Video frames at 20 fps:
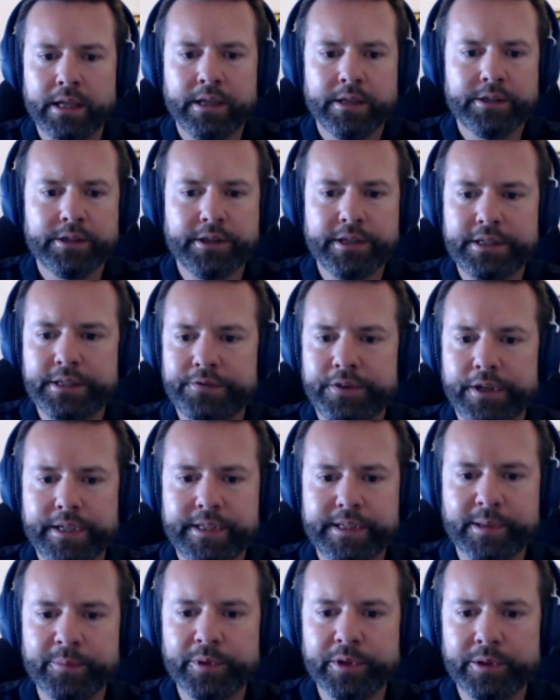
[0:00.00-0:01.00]
So this is very
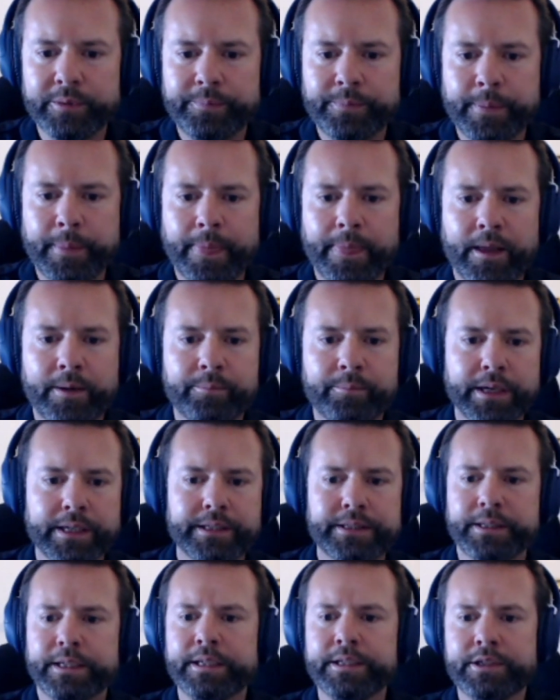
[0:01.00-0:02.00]
simple,
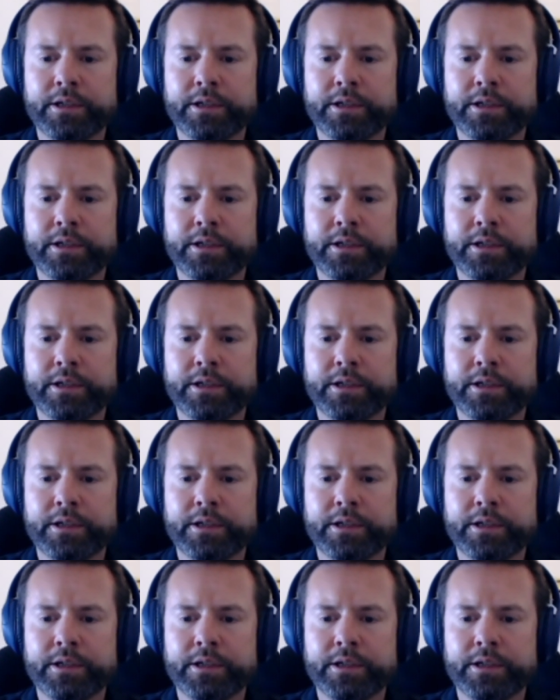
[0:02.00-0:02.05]
but in